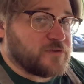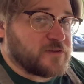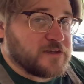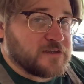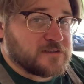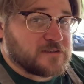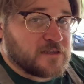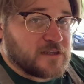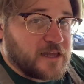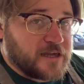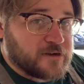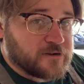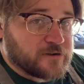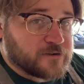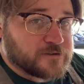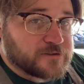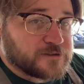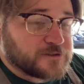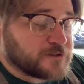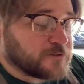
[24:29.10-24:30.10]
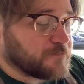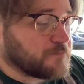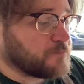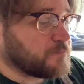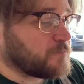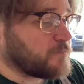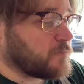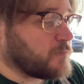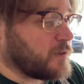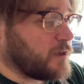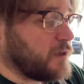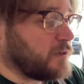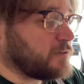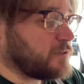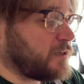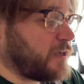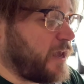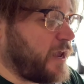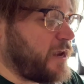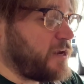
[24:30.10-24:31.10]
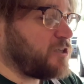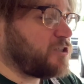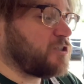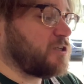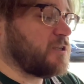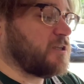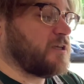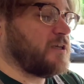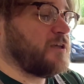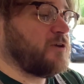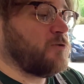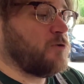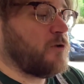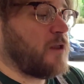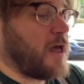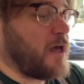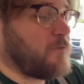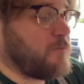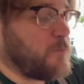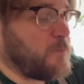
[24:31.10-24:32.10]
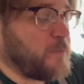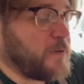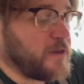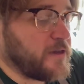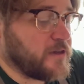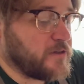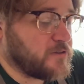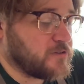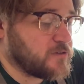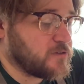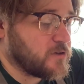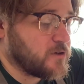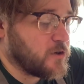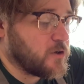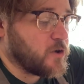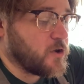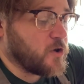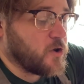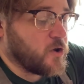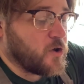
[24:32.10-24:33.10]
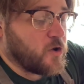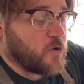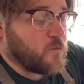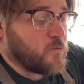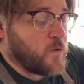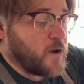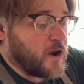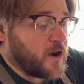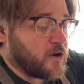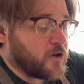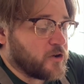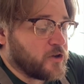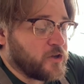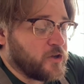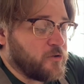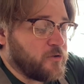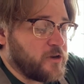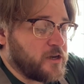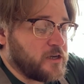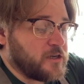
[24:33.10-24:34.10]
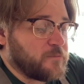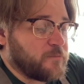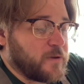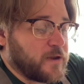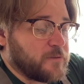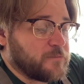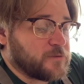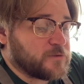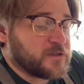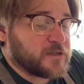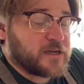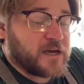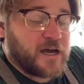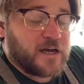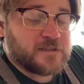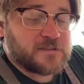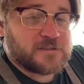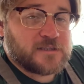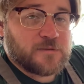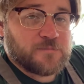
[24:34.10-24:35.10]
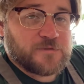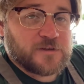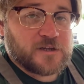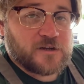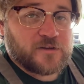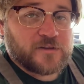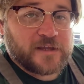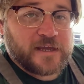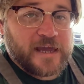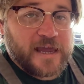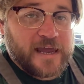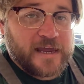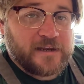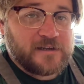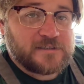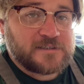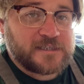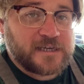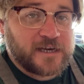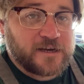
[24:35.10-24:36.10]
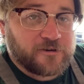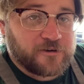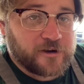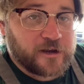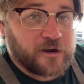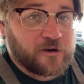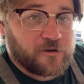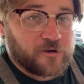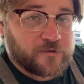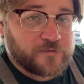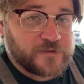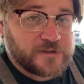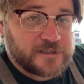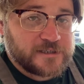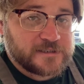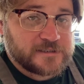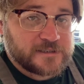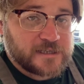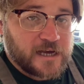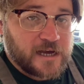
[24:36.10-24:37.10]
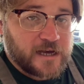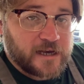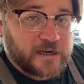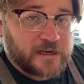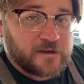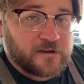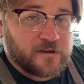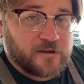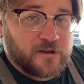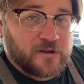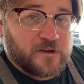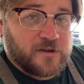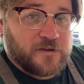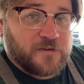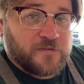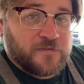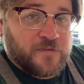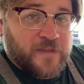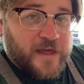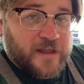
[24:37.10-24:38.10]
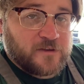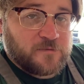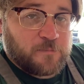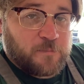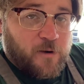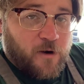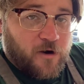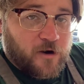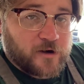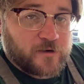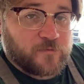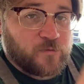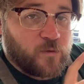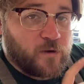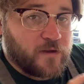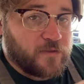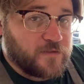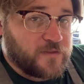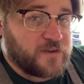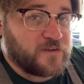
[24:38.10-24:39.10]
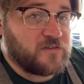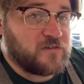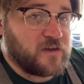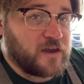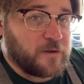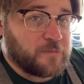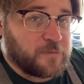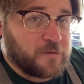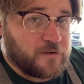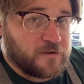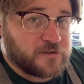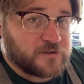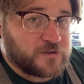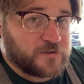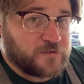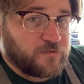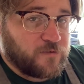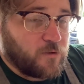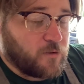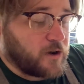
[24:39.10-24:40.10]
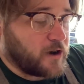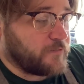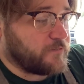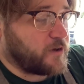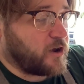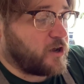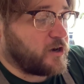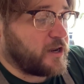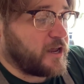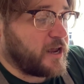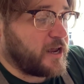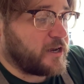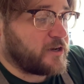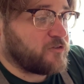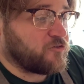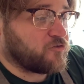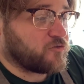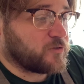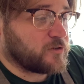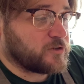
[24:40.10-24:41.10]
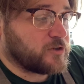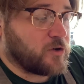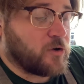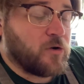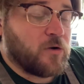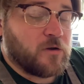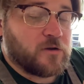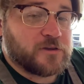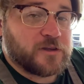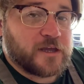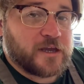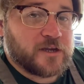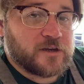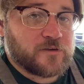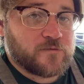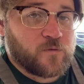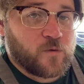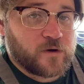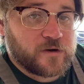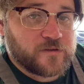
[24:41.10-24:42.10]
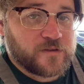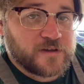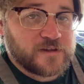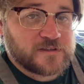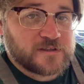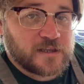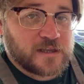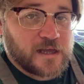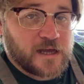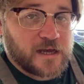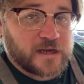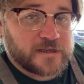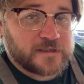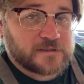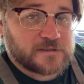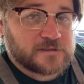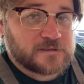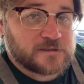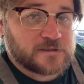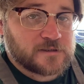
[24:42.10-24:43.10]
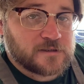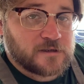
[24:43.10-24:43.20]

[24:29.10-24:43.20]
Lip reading: these letters is occasionally you will have a piece where you need to be able to cut something on the interior of the design. That's part of what this sample is for. I've gone ahead and drilled a hole at the end of one of these lines.